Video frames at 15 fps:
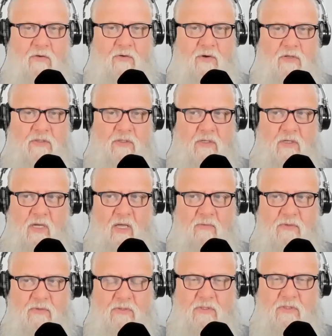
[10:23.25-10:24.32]
curiosity.
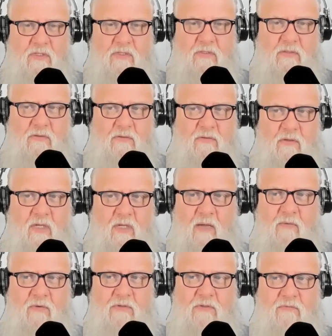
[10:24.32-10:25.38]
I
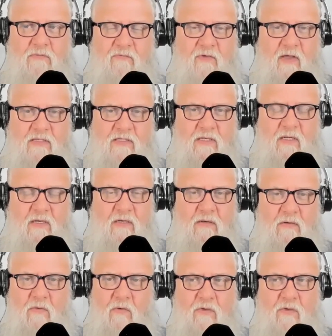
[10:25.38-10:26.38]
was fascinated,